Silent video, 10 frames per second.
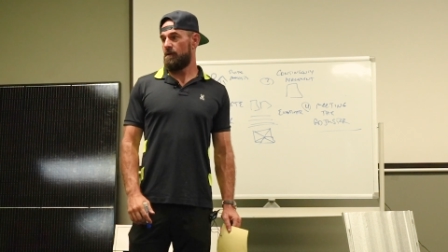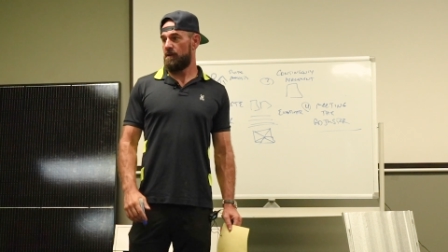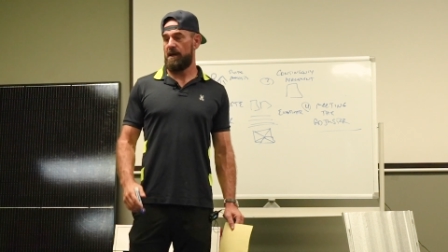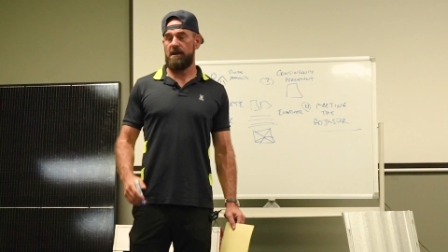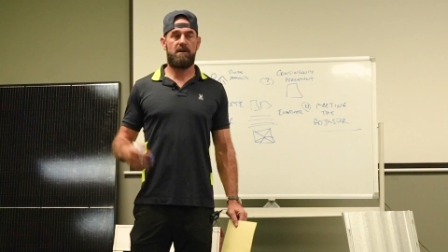
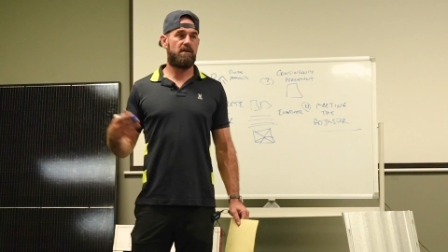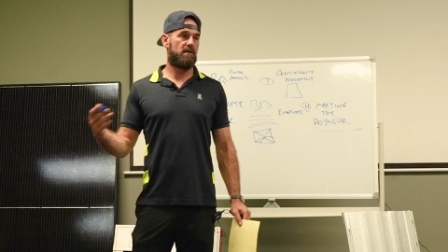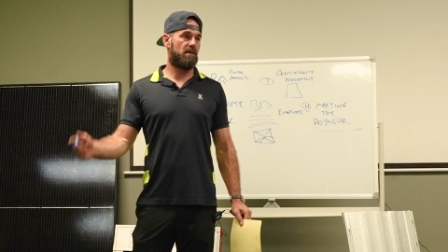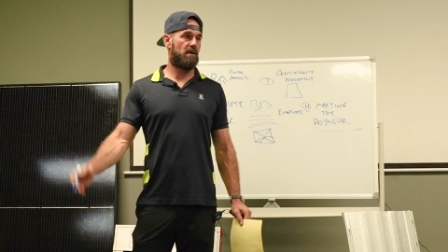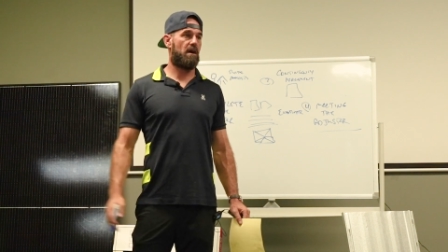
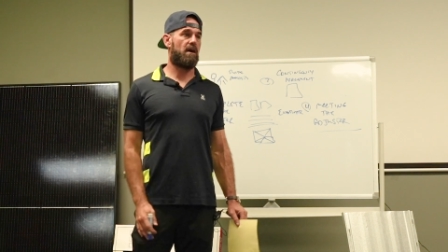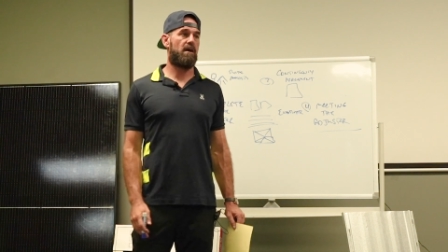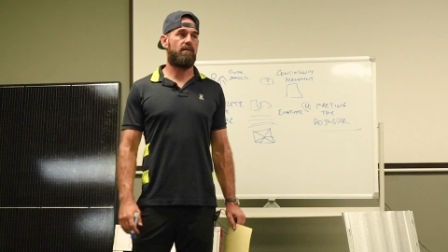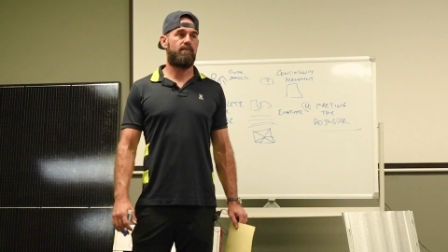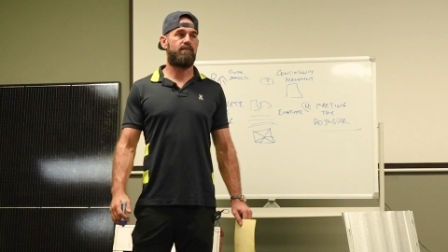Like,
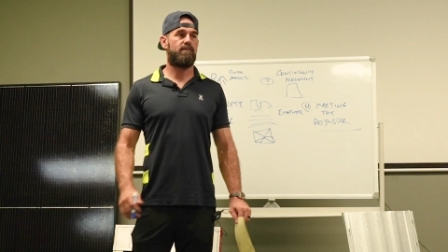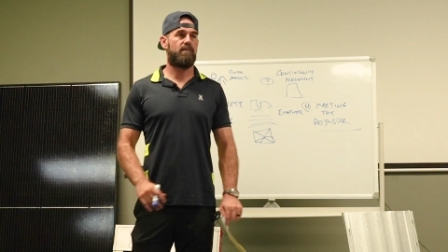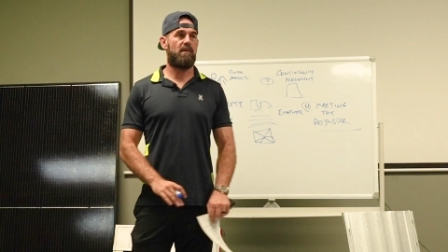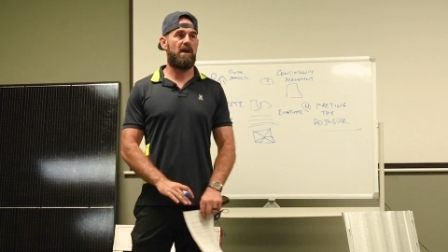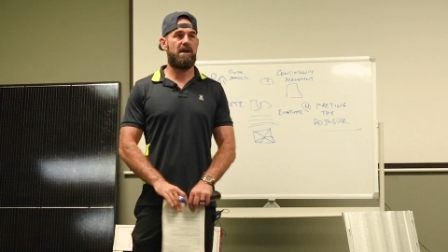uh,
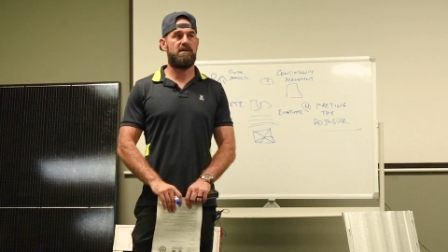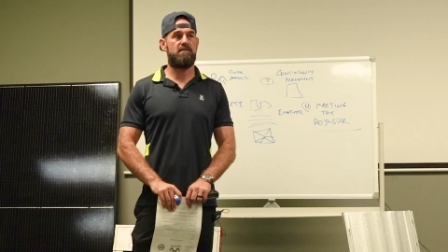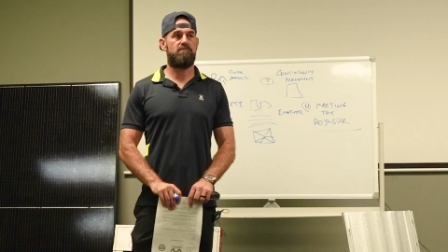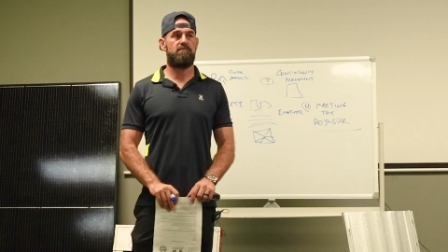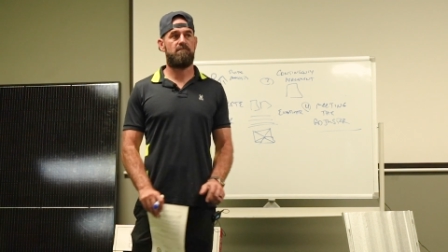
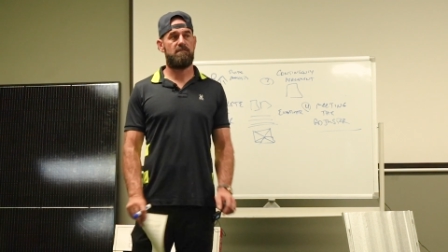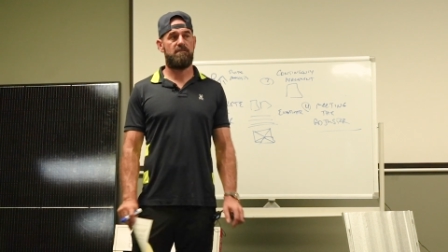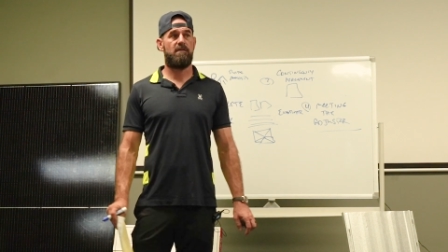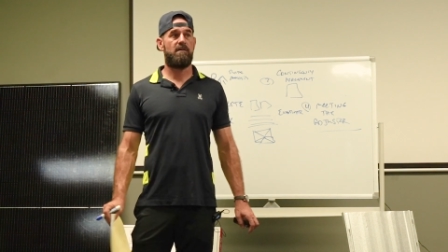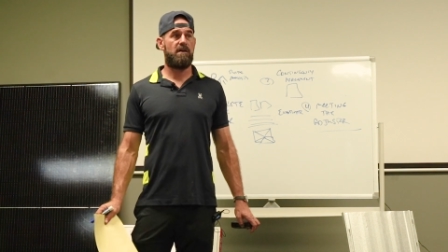and
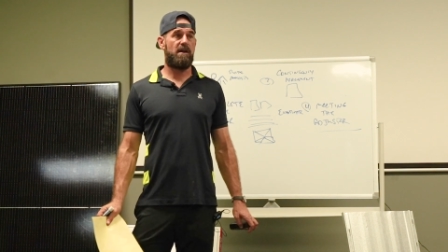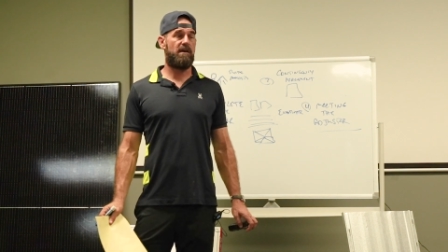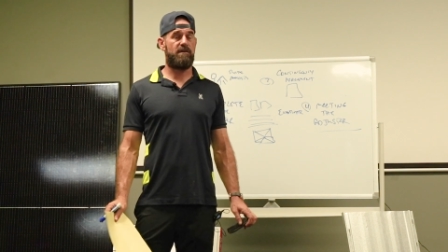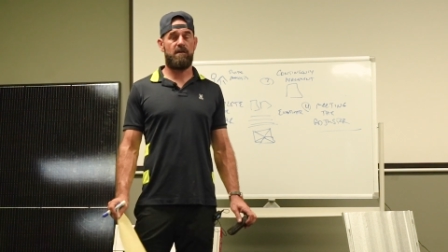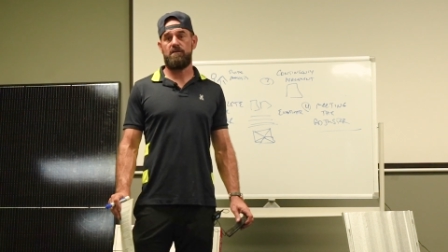
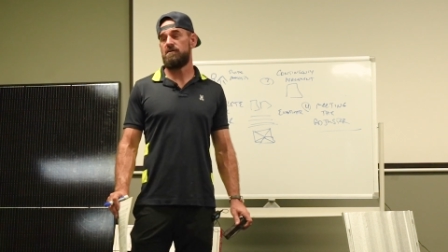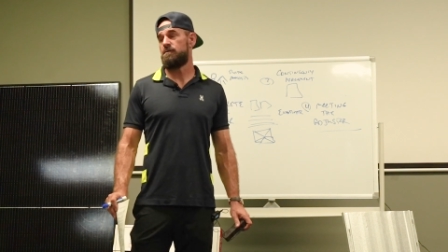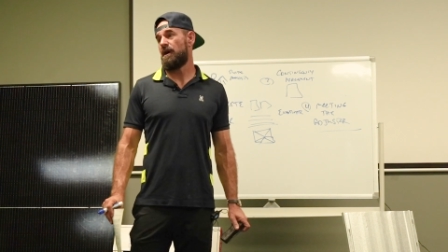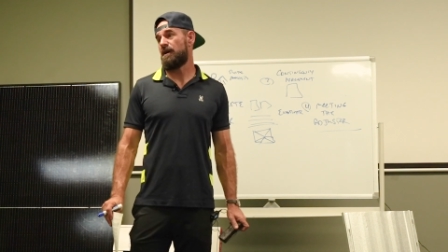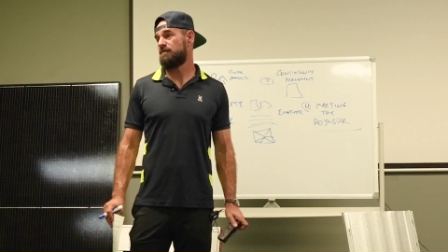if they're
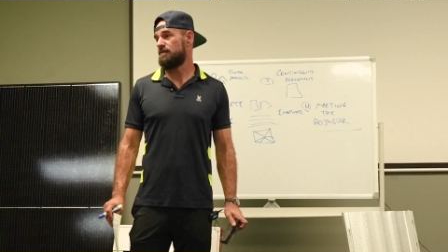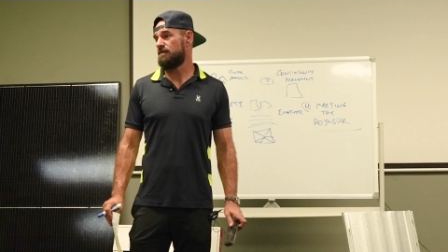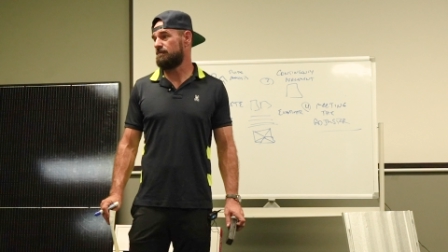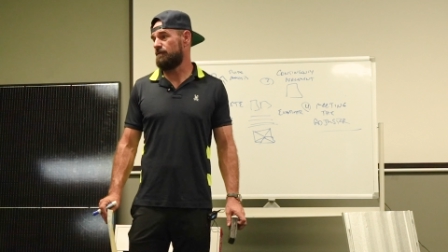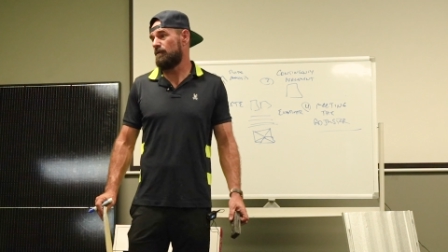douchebags,
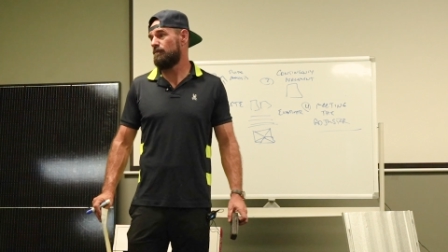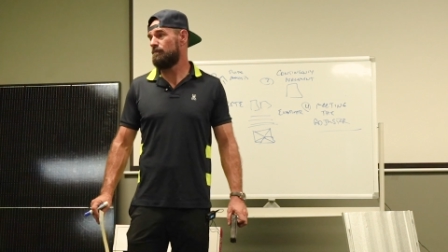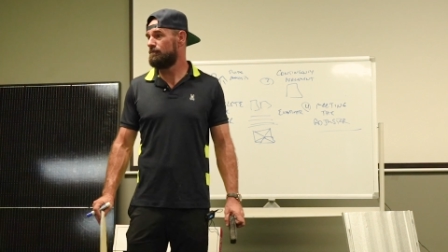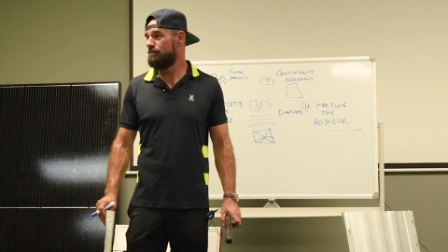then fuck them.